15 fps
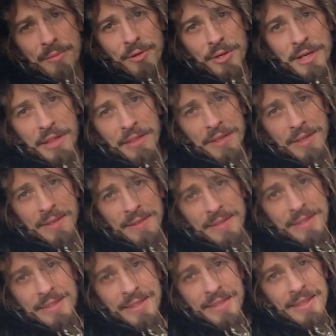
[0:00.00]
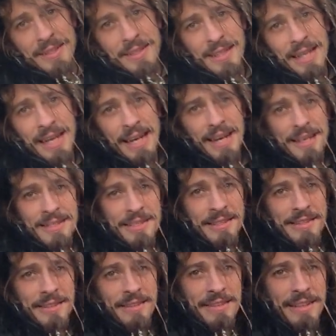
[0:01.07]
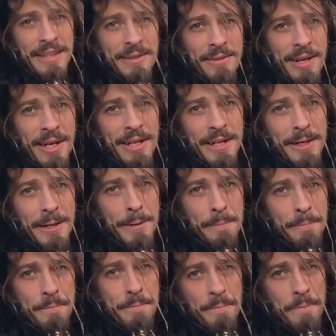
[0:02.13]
them or anything. And as you can see right here,